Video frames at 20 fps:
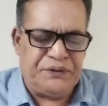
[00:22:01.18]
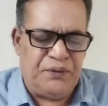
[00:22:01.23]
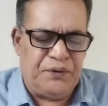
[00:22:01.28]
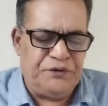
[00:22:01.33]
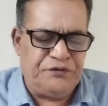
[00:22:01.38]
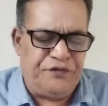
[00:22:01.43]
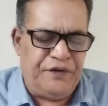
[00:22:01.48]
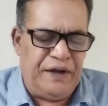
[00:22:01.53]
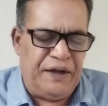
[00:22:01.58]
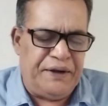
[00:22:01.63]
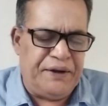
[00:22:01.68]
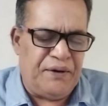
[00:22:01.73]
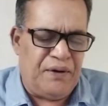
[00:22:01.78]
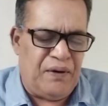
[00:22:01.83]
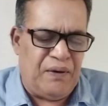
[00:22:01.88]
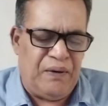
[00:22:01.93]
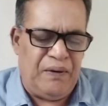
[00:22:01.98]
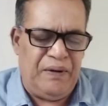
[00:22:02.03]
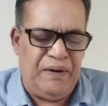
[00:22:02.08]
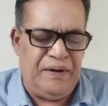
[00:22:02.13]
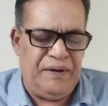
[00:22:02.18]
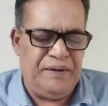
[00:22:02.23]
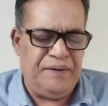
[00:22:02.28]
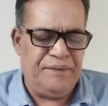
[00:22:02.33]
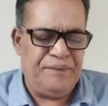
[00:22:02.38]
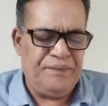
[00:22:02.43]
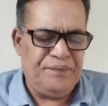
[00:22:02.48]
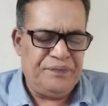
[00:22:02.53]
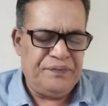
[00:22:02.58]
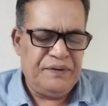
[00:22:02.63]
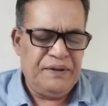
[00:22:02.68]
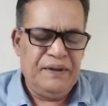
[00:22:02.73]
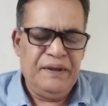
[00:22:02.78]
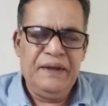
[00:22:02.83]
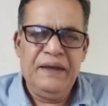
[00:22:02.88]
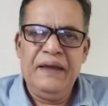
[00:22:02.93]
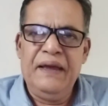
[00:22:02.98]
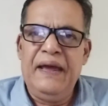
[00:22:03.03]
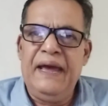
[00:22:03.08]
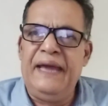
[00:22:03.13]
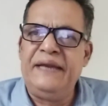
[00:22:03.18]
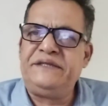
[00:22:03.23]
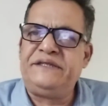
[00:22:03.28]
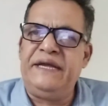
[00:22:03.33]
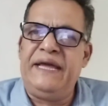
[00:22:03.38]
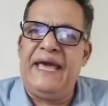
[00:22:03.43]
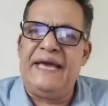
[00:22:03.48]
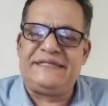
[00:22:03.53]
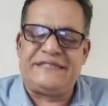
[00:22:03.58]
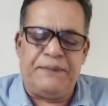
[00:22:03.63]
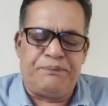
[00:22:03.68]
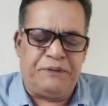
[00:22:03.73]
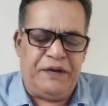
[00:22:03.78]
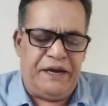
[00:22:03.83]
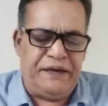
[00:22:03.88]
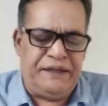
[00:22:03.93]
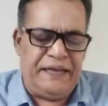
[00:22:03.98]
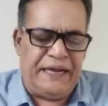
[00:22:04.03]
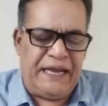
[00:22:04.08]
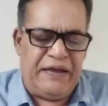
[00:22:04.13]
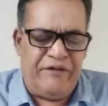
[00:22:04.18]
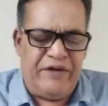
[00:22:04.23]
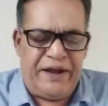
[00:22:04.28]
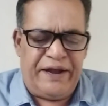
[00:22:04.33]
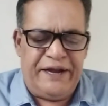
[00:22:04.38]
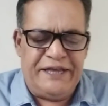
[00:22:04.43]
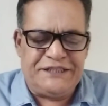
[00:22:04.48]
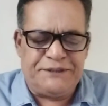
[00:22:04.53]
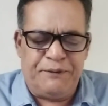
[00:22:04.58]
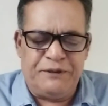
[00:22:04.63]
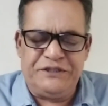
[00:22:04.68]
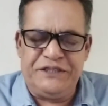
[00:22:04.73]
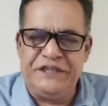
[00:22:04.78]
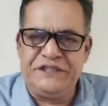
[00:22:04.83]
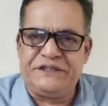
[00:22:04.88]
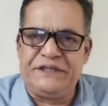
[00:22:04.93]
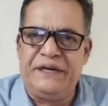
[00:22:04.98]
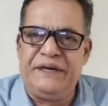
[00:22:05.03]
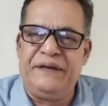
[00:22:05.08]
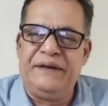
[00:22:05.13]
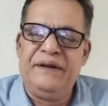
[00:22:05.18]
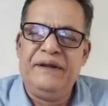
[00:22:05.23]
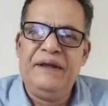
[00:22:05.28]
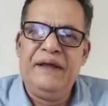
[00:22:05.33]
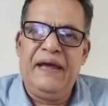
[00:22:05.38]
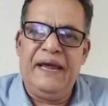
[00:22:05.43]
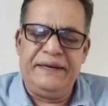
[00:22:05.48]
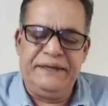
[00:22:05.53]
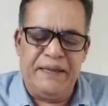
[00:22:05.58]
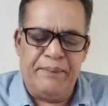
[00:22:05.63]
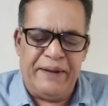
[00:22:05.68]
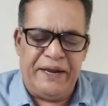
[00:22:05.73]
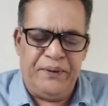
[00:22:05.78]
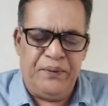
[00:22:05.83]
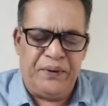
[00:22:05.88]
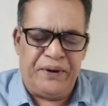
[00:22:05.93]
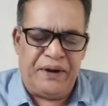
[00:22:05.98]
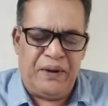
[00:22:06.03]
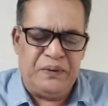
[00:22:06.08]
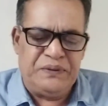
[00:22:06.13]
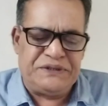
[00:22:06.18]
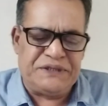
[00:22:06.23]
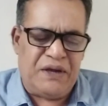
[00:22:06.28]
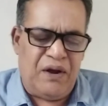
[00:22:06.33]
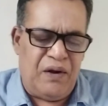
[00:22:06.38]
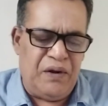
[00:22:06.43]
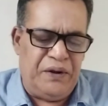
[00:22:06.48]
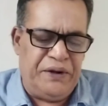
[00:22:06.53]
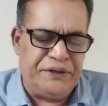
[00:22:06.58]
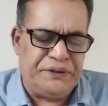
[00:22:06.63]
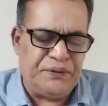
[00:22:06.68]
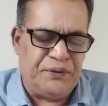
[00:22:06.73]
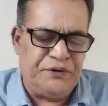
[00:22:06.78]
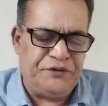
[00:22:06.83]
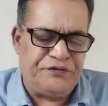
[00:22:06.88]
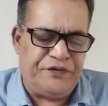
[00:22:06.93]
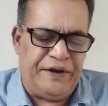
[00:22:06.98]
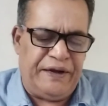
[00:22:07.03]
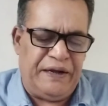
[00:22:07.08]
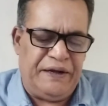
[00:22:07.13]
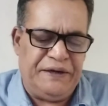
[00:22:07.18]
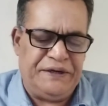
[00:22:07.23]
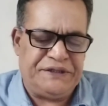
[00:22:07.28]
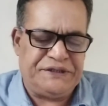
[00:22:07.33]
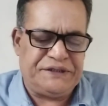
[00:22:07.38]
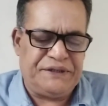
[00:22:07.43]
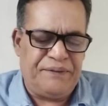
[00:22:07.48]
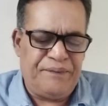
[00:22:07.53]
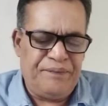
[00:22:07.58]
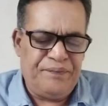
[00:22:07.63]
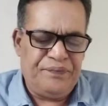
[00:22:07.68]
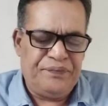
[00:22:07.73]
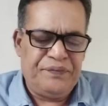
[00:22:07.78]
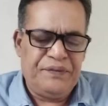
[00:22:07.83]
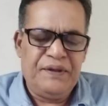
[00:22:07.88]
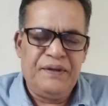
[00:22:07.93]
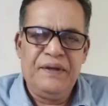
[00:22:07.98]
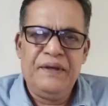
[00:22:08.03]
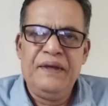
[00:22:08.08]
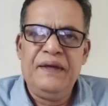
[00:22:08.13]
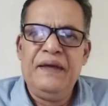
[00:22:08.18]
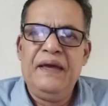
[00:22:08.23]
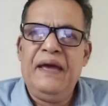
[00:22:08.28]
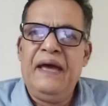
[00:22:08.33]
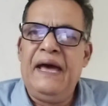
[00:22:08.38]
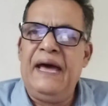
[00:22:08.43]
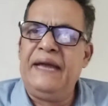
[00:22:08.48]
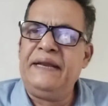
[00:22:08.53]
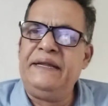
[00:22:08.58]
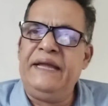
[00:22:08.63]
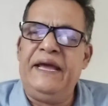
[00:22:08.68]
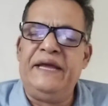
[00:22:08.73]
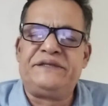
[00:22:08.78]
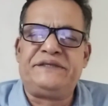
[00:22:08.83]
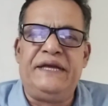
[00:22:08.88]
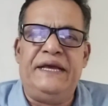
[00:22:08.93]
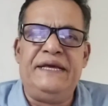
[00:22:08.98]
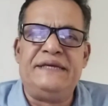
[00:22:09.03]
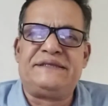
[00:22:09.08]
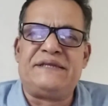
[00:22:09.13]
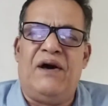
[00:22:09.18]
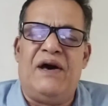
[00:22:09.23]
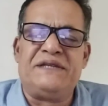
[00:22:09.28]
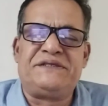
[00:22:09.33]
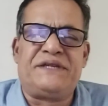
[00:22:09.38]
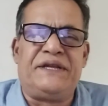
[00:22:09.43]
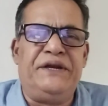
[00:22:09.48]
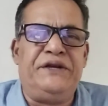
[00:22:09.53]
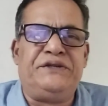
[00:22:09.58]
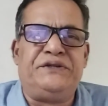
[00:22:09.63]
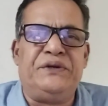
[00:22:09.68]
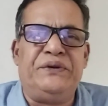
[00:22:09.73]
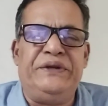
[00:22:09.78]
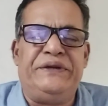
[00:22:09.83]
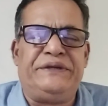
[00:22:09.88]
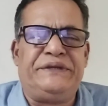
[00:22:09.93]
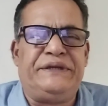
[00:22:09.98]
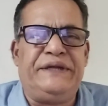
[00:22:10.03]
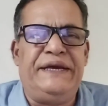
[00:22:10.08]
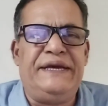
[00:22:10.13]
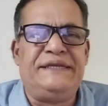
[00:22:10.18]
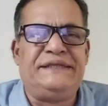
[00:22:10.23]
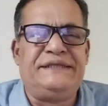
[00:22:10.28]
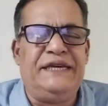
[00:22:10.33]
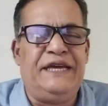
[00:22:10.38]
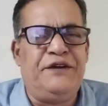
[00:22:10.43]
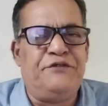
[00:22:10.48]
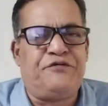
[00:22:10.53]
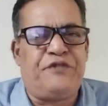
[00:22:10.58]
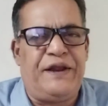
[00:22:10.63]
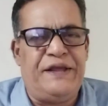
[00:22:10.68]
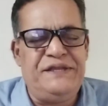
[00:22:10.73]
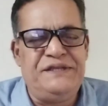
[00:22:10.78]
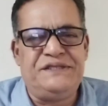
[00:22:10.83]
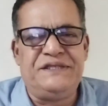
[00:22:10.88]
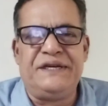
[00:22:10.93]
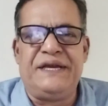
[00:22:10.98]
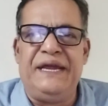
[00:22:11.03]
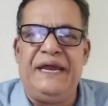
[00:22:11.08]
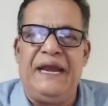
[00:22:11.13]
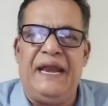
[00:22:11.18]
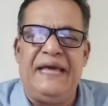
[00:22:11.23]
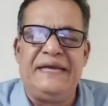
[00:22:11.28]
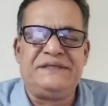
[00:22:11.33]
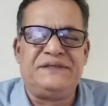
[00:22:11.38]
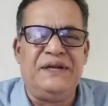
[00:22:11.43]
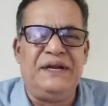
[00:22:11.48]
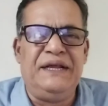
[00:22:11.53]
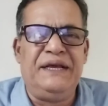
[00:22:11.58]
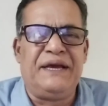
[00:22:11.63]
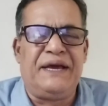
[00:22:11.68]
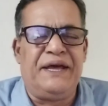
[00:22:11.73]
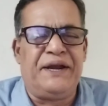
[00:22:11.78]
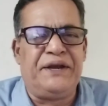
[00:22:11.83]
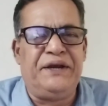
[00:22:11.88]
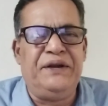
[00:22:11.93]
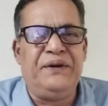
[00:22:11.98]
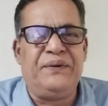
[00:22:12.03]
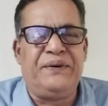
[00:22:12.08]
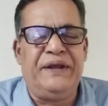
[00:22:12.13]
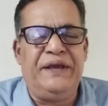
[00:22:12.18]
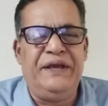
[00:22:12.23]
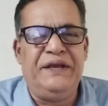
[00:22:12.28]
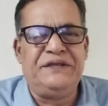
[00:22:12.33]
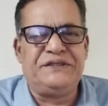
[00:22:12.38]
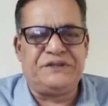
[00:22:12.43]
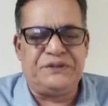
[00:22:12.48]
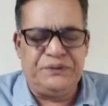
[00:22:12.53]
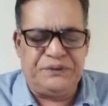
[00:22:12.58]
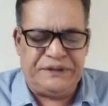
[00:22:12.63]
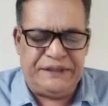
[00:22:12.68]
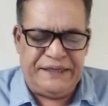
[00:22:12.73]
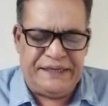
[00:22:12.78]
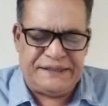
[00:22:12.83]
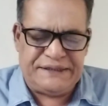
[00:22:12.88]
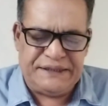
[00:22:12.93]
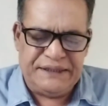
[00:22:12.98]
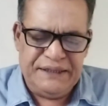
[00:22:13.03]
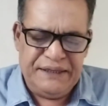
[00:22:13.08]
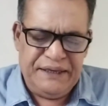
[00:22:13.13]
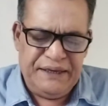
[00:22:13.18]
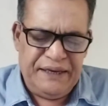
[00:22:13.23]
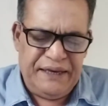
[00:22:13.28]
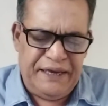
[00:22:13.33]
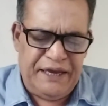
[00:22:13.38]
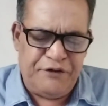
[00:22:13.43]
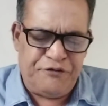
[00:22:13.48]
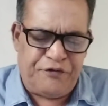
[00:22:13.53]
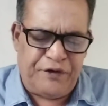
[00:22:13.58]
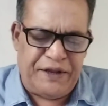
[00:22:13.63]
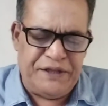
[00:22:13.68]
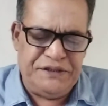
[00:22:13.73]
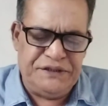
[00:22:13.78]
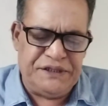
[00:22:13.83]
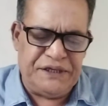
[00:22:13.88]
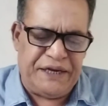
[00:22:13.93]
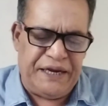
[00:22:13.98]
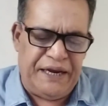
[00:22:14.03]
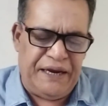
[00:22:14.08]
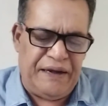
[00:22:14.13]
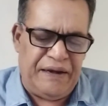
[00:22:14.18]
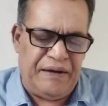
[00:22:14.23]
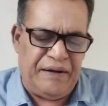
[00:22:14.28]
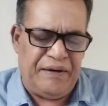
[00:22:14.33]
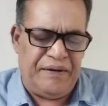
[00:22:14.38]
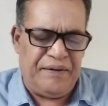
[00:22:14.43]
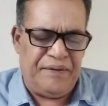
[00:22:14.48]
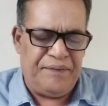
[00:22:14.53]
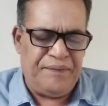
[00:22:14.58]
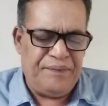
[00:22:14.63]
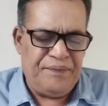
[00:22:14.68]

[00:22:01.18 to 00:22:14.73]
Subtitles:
Thornfield Hall. And she accepted the governess position at the manor house called Thornfield. And there she is asked to teach a French girl. Actually, her duty is to teach a French girl